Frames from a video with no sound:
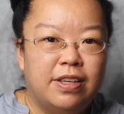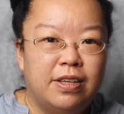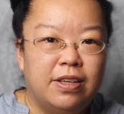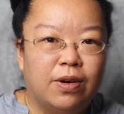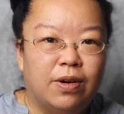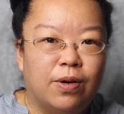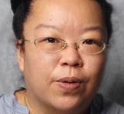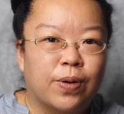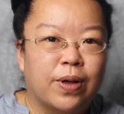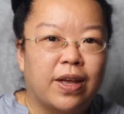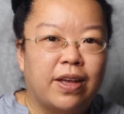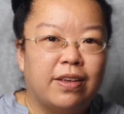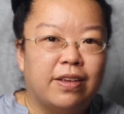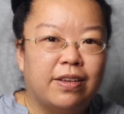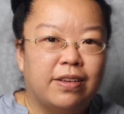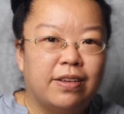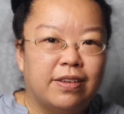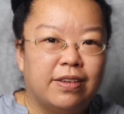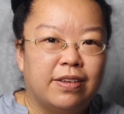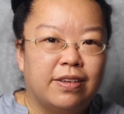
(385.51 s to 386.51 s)
Okay,
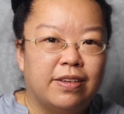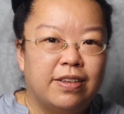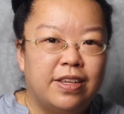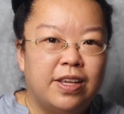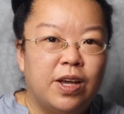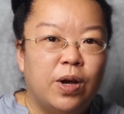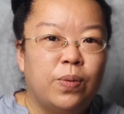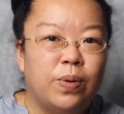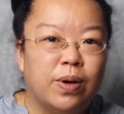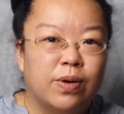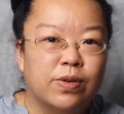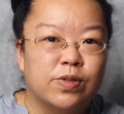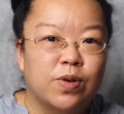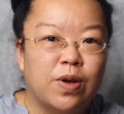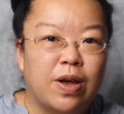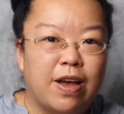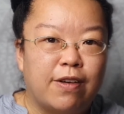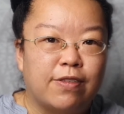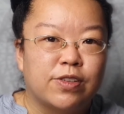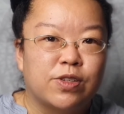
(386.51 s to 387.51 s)
here we also
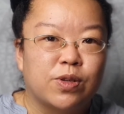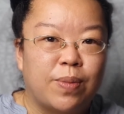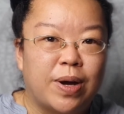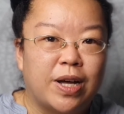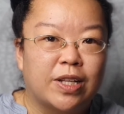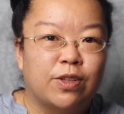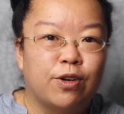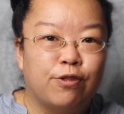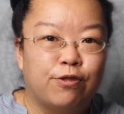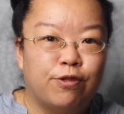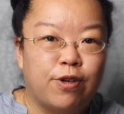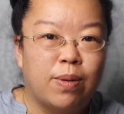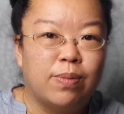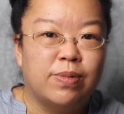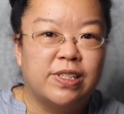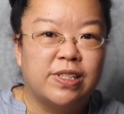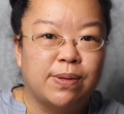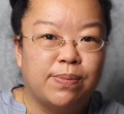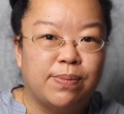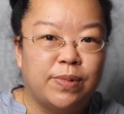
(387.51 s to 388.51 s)
have somatoform
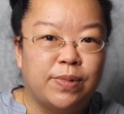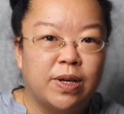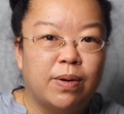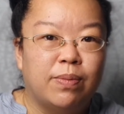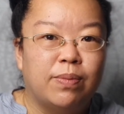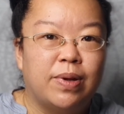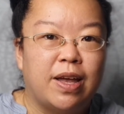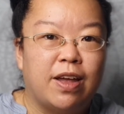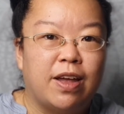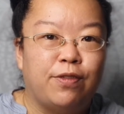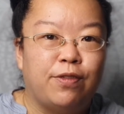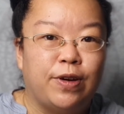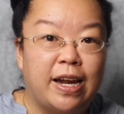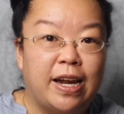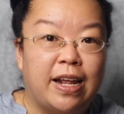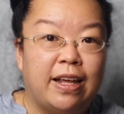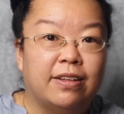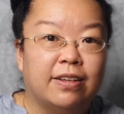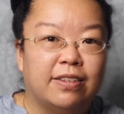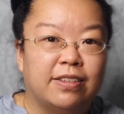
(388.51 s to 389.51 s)
symptom and
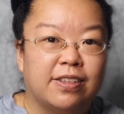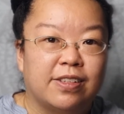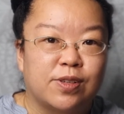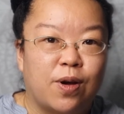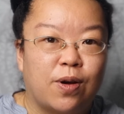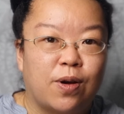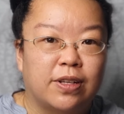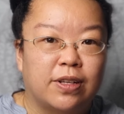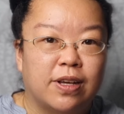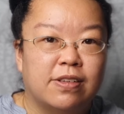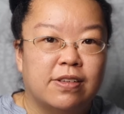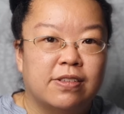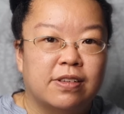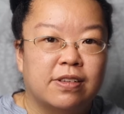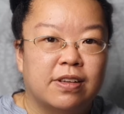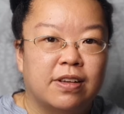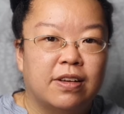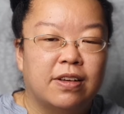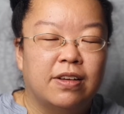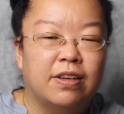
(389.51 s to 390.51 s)
related disorders.
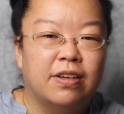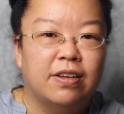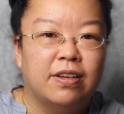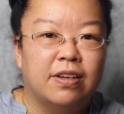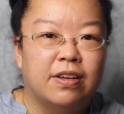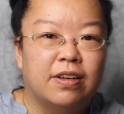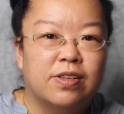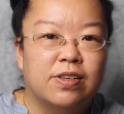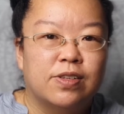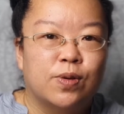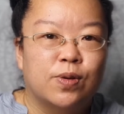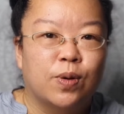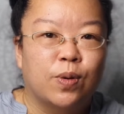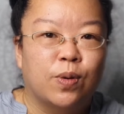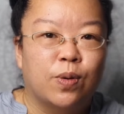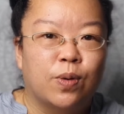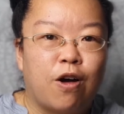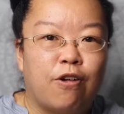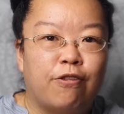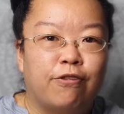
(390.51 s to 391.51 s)
So
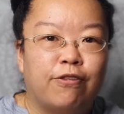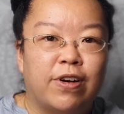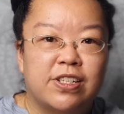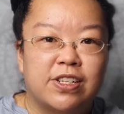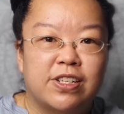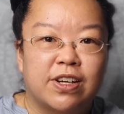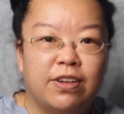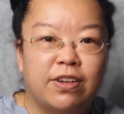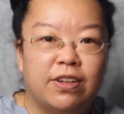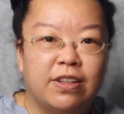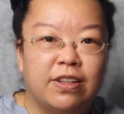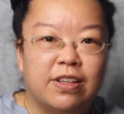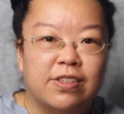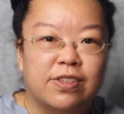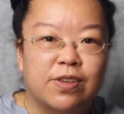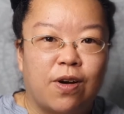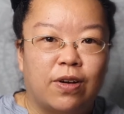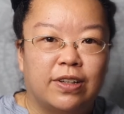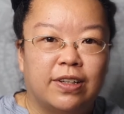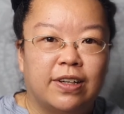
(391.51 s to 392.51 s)
conversion
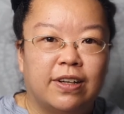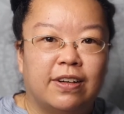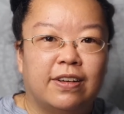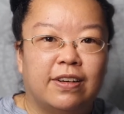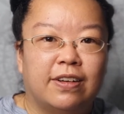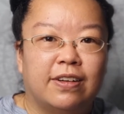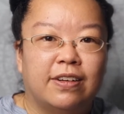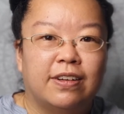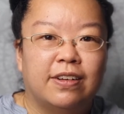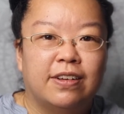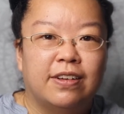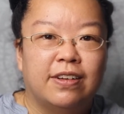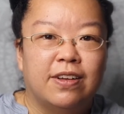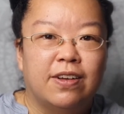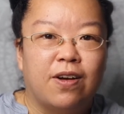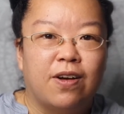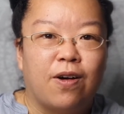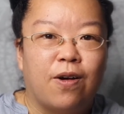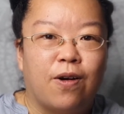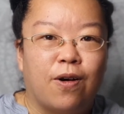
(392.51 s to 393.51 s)
disorder,
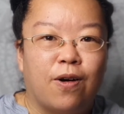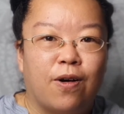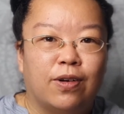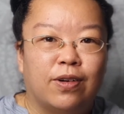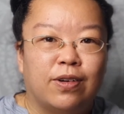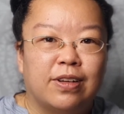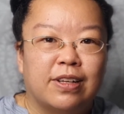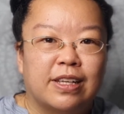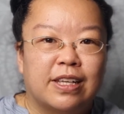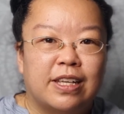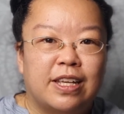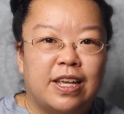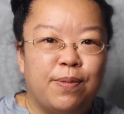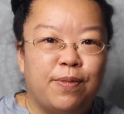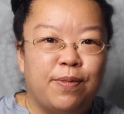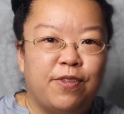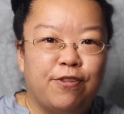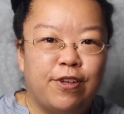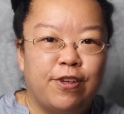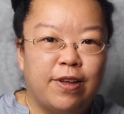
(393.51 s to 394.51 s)
or keep
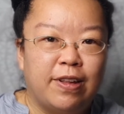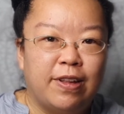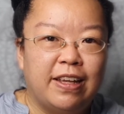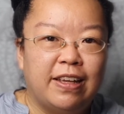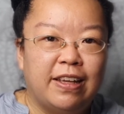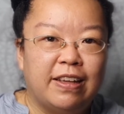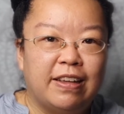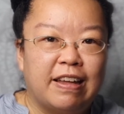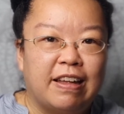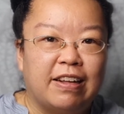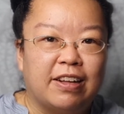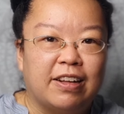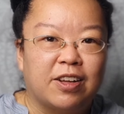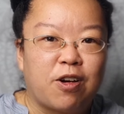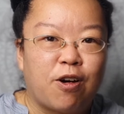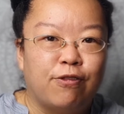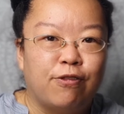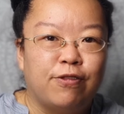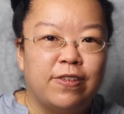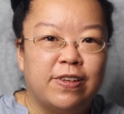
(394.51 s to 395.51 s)
feeling and
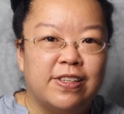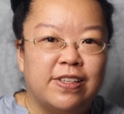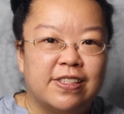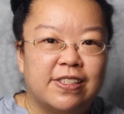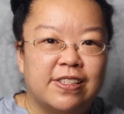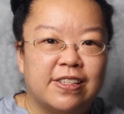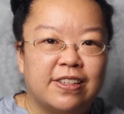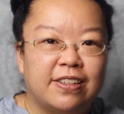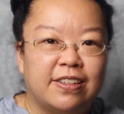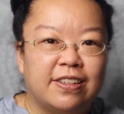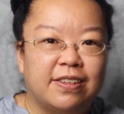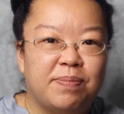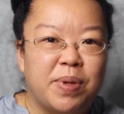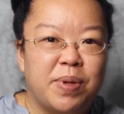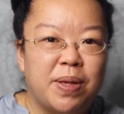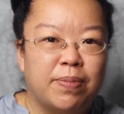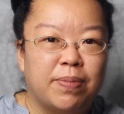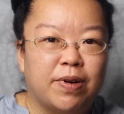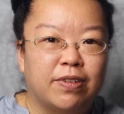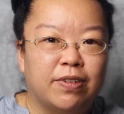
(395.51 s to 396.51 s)
convincing
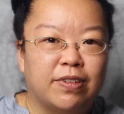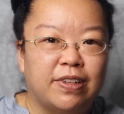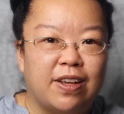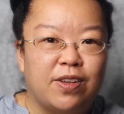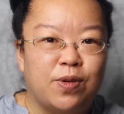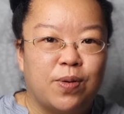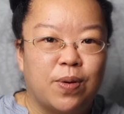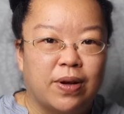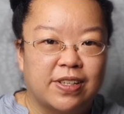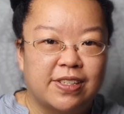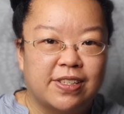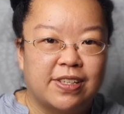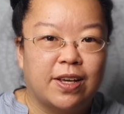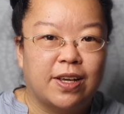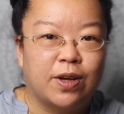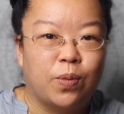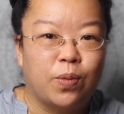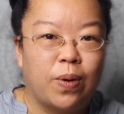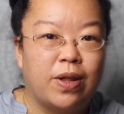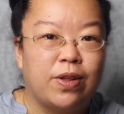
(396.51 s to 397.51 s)
people that you are sick
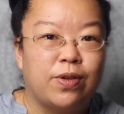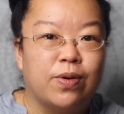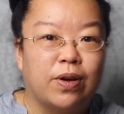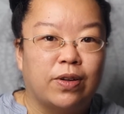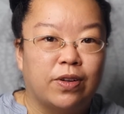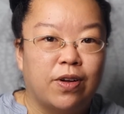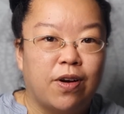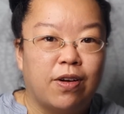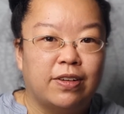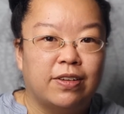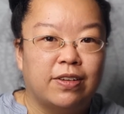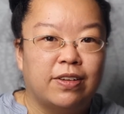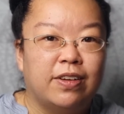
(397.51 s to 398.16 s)
when you are not,